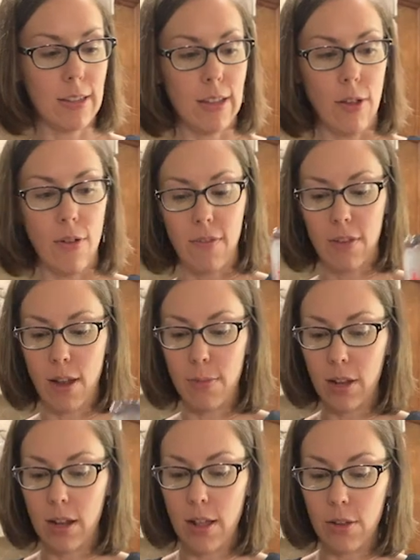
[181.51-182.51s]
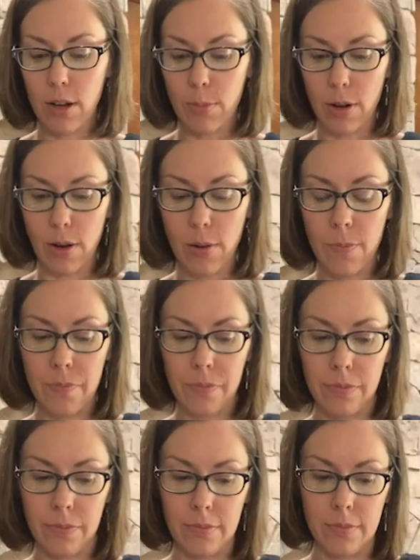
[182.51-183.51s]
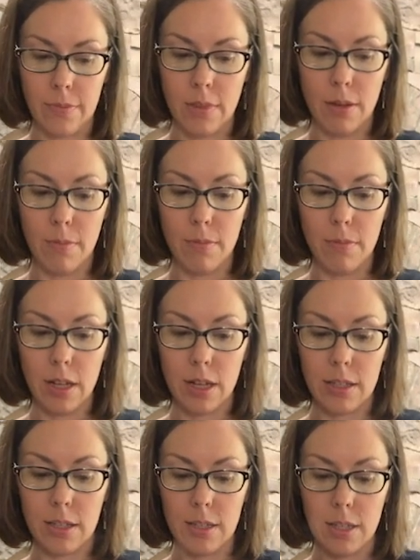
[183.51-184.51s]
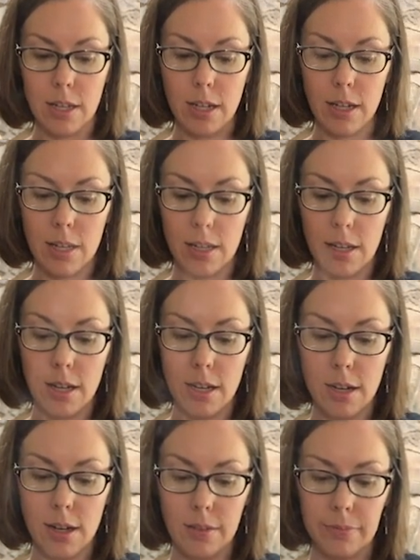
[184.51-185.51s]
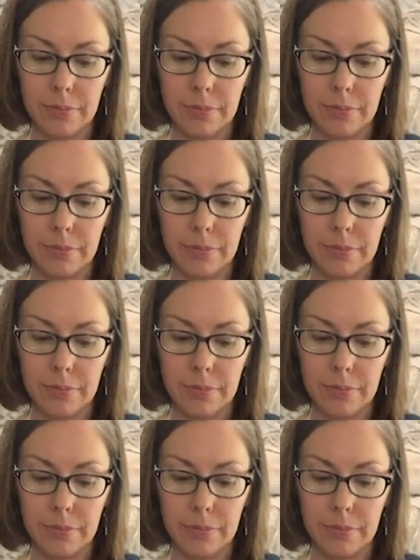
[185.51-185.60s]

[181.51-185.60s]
So I've got my coloring. I'm gonna mix it in.